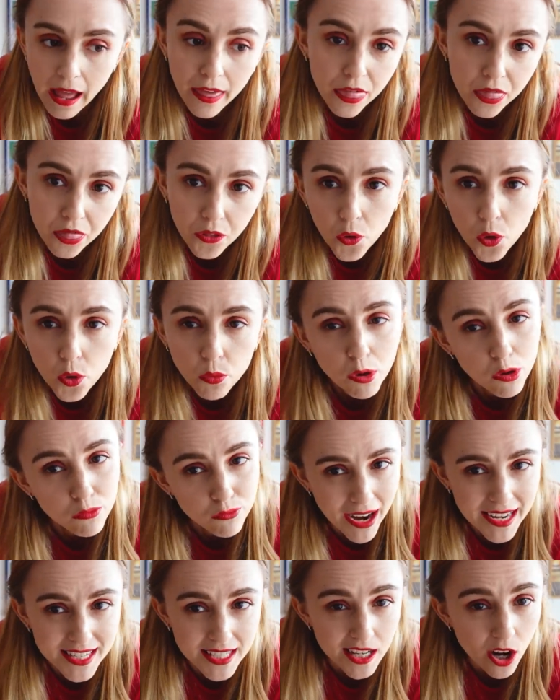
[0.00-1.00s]
I thought were
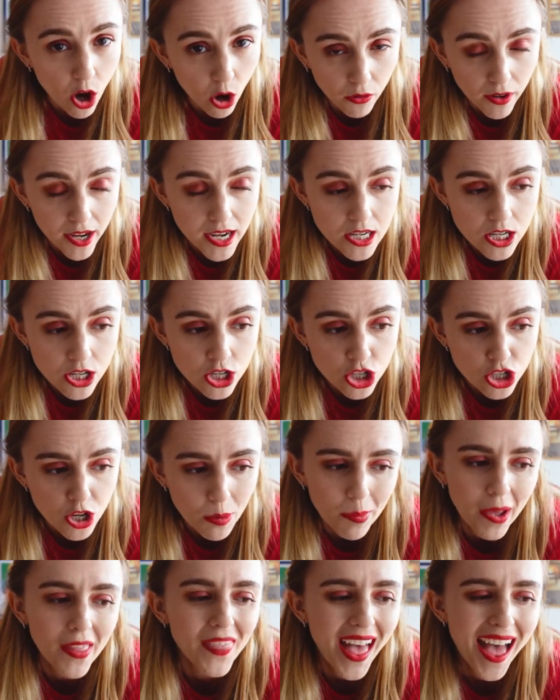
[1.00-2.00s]
ready orange,
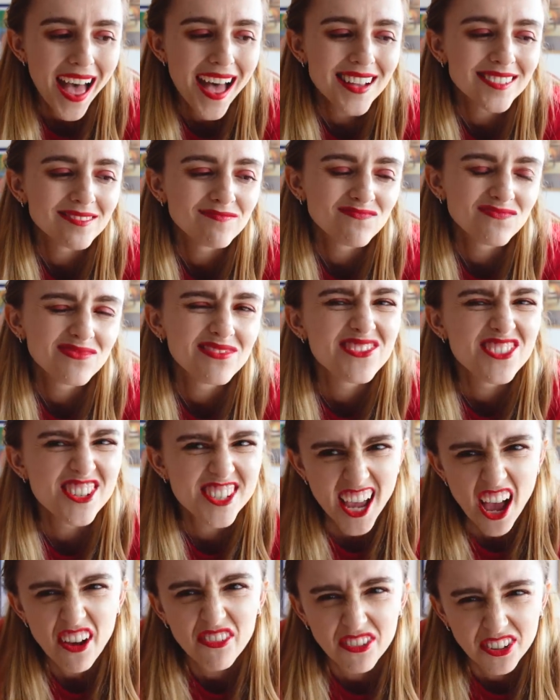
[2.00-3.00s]
but they're
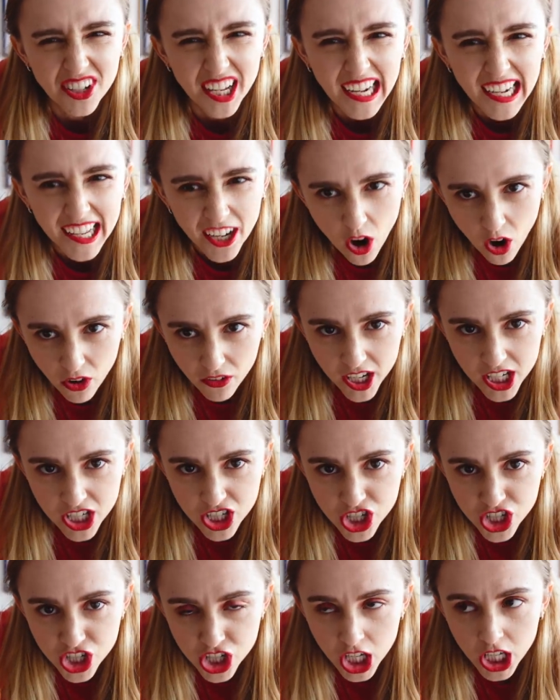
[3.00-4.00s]
definitely
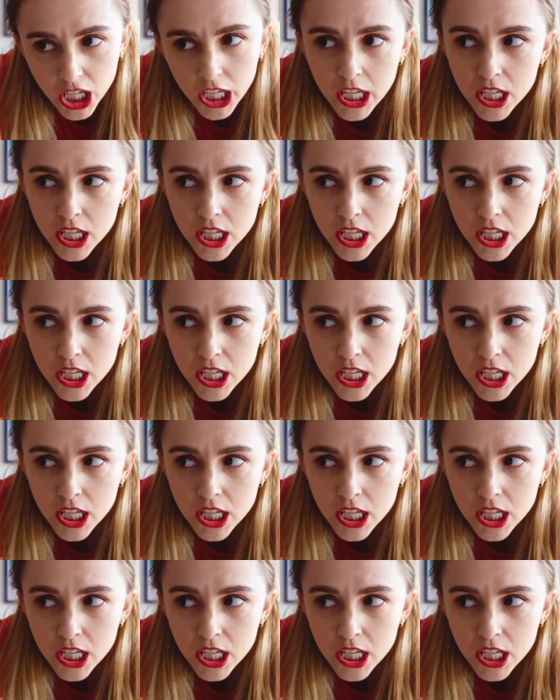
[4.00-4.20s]
orange.